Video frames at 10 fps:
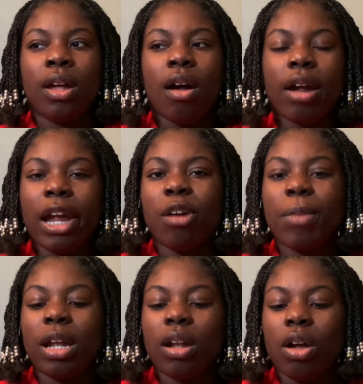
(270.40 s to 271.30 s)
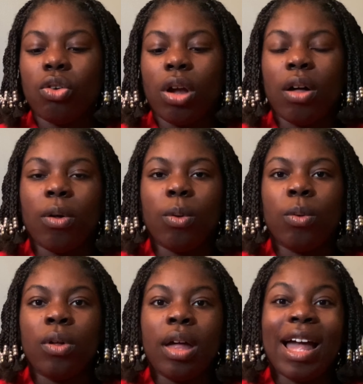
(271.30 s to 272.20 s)
our hair might not grow
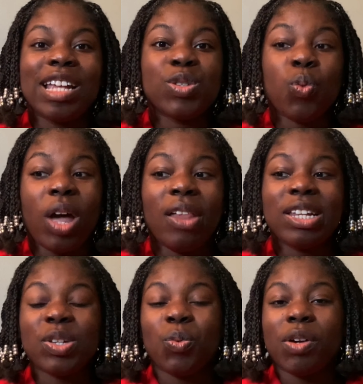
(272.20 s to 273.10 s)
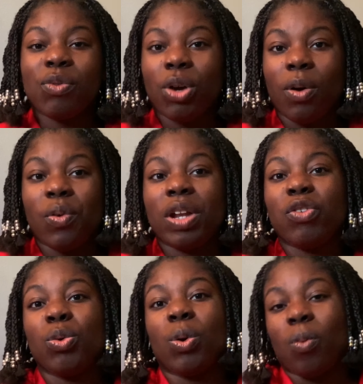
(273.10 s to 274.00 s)
as well as it would have grown if
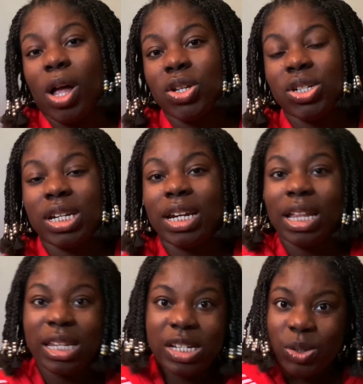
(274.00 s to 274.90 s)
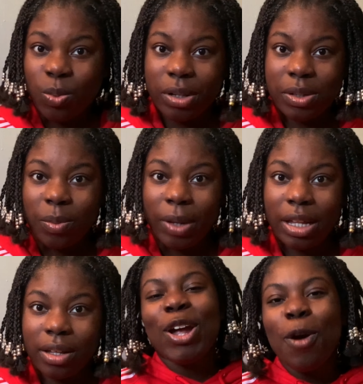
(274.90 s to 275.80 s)
you would have washed it at least once a week.
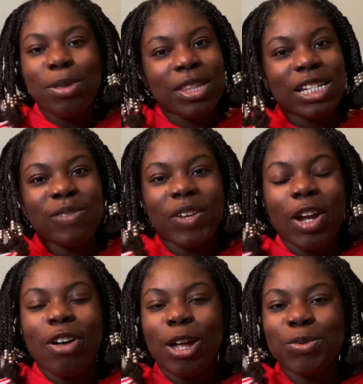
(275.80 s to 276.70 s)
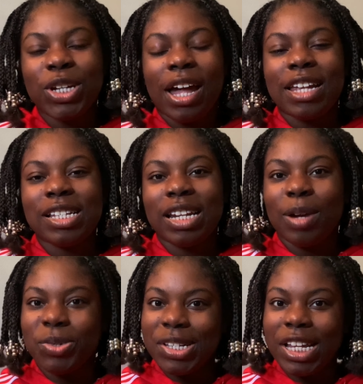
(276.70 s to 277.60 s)
I hope that this video helped you guys, and I
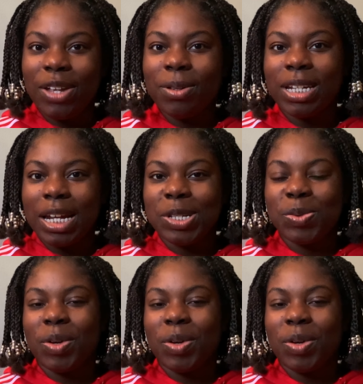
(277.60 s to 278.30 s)
will see you in the next one.